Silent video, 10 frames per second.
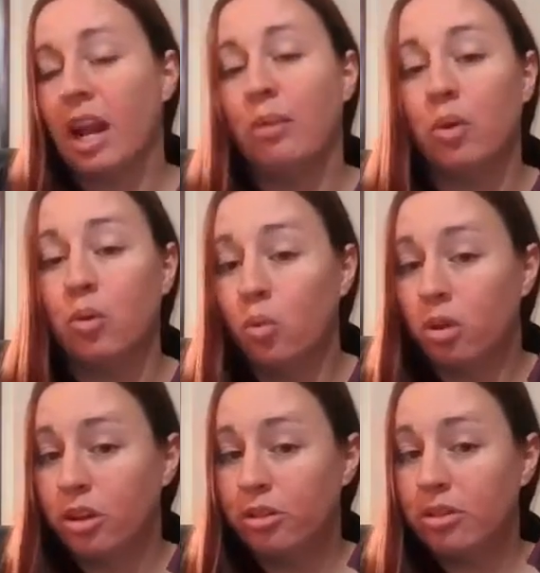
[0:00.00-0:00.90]
I will
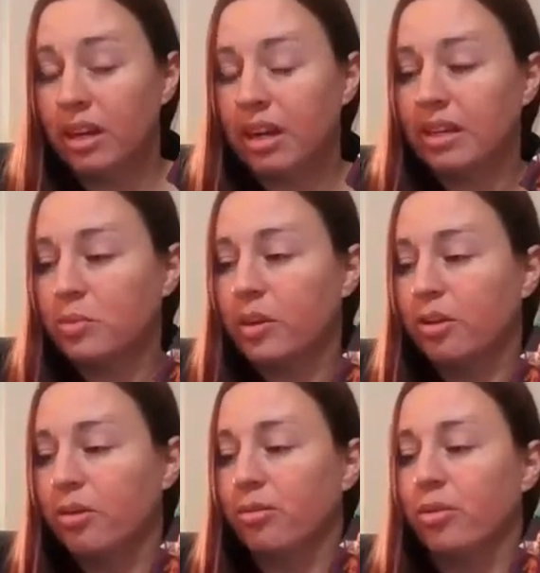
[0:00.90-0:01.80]
warn you that as we
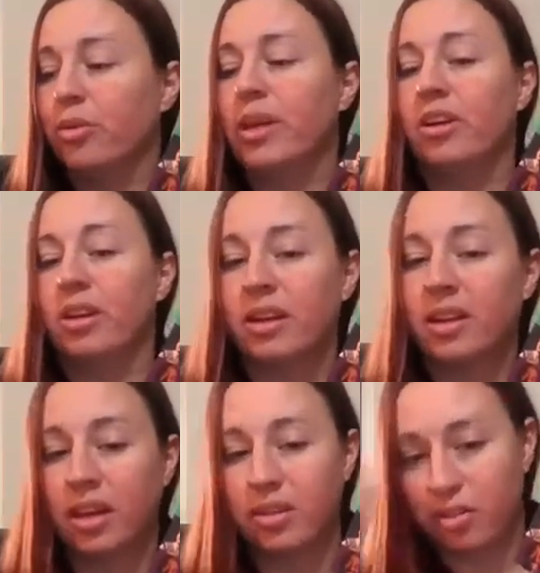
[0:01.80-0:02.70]
go through here
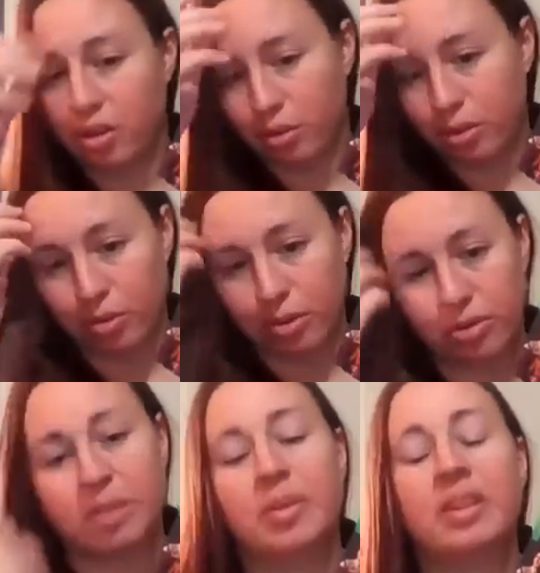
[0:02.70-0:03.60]
and kind of go
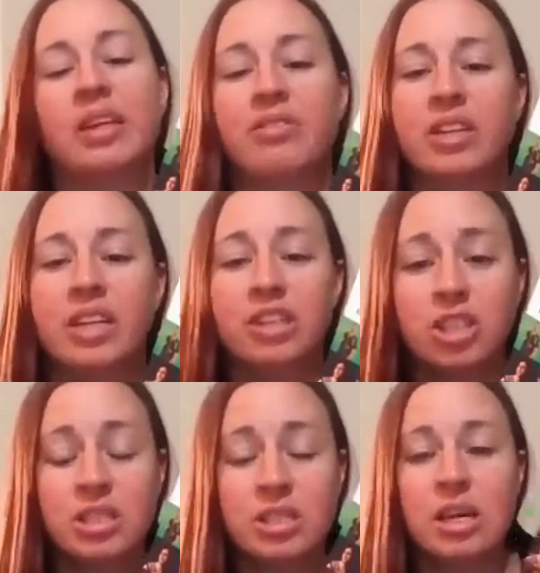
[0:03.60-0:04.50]
through some of the
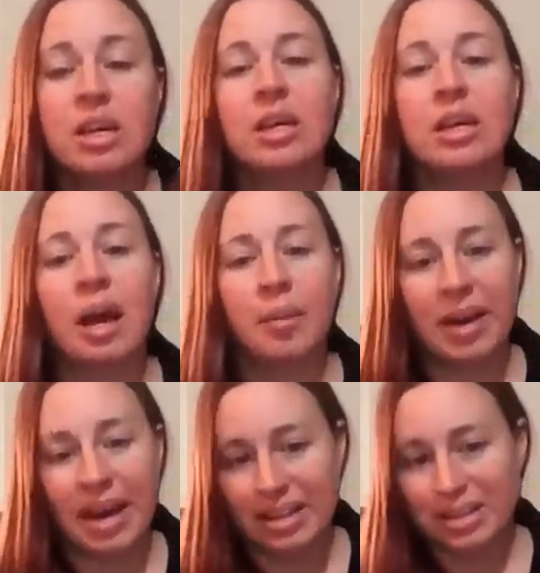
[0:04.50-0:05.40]
definitions, I'm
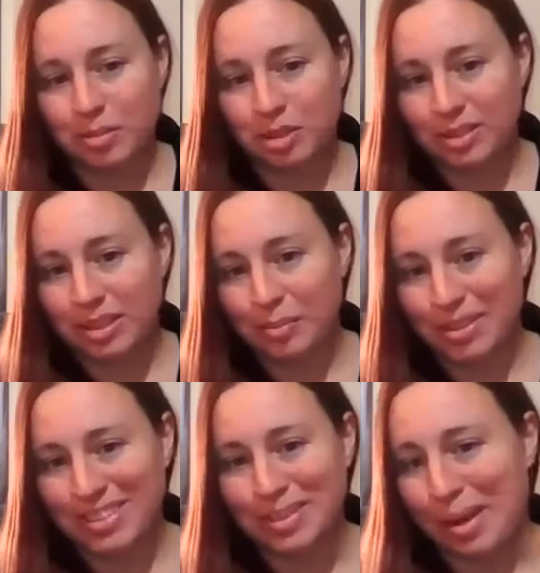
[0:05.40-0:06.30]
going to add some little
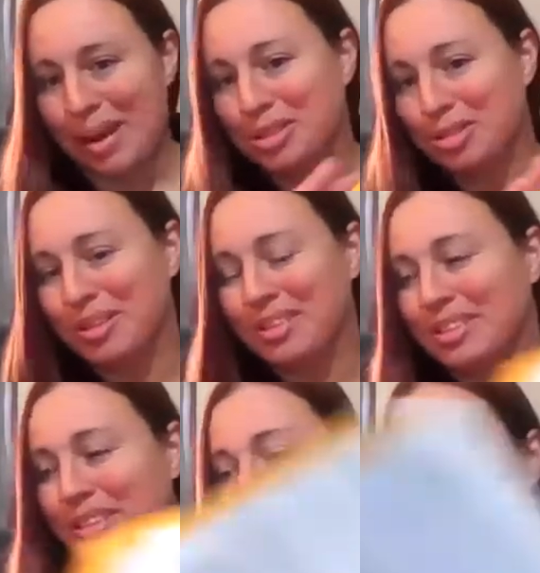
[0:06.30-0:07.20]
tidbits, some
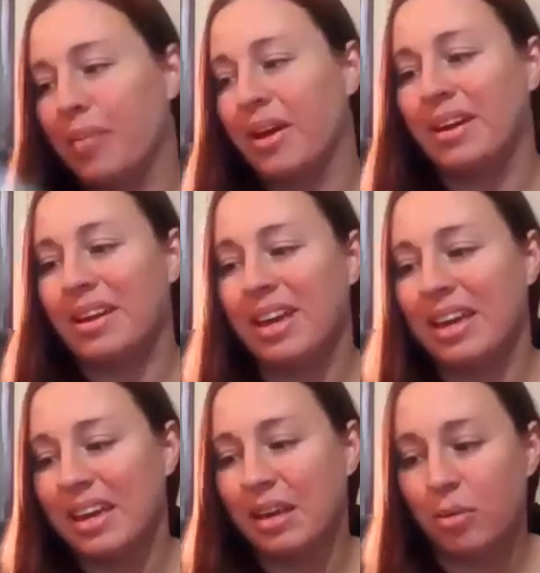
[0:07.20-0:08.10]
asterisks,
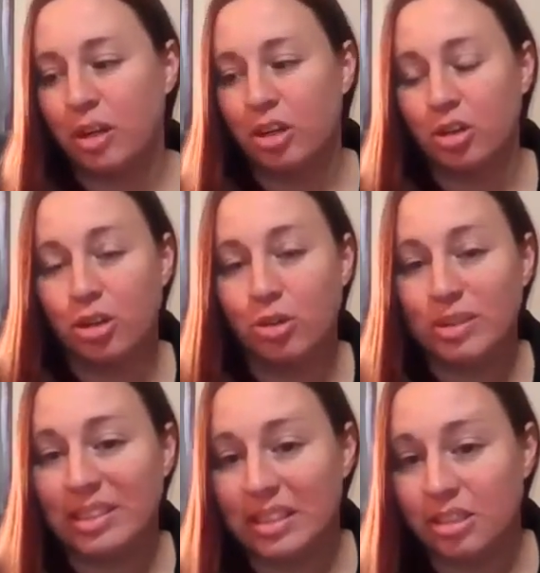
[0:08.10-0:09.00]
hey, when you're
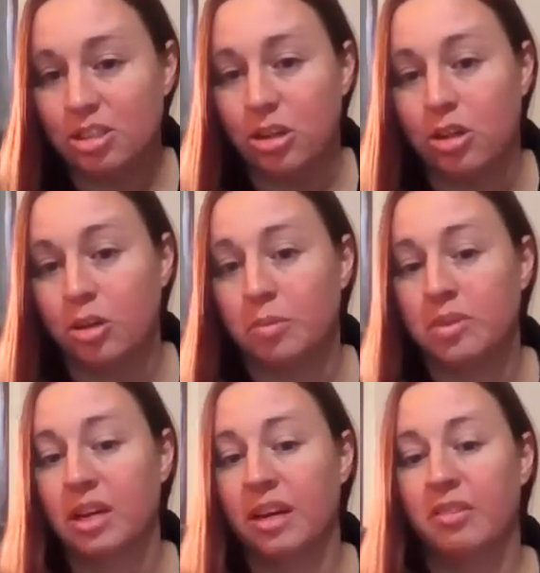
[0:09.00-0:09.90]
using these
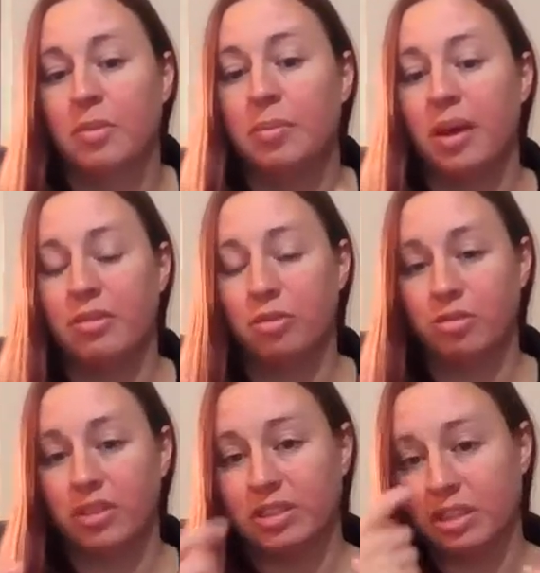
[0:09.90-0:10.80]
terms, kind of be
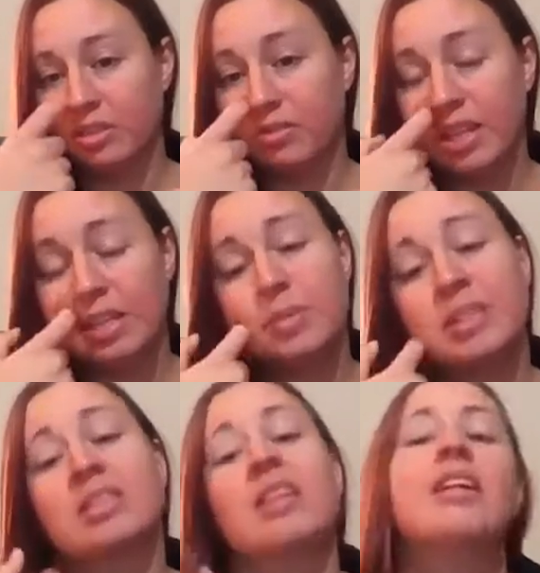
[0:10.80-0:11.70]
mindful of these kinds of things,
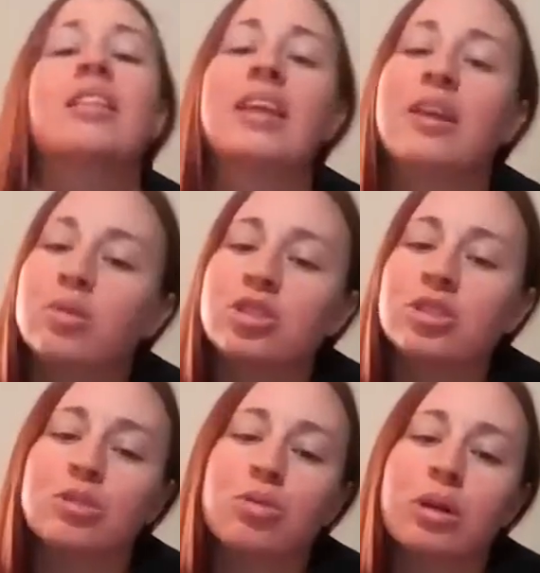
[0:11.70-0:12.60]
because I think
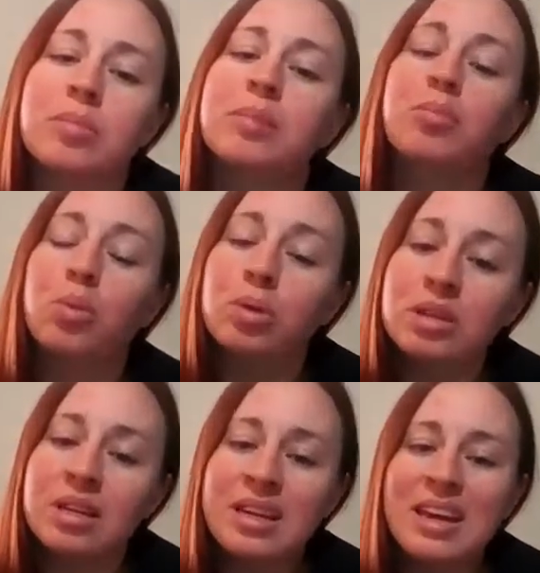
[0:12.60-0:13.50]
language is incredibly
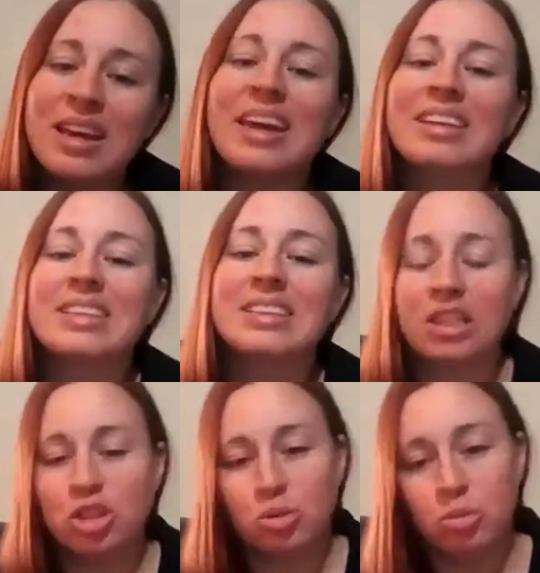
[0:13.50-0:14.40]
important and
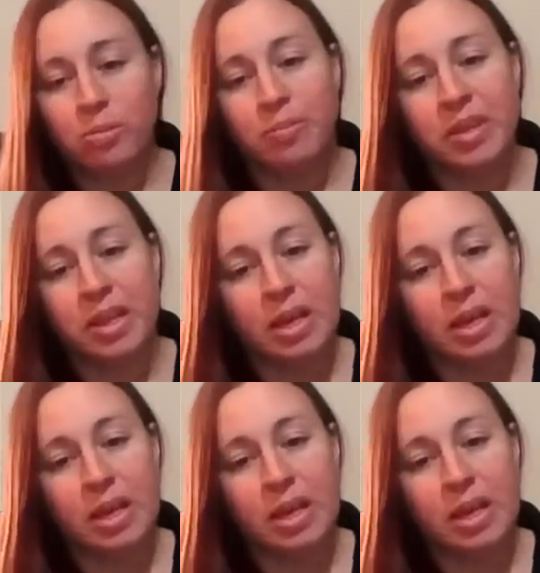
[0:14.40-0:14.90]
contextual.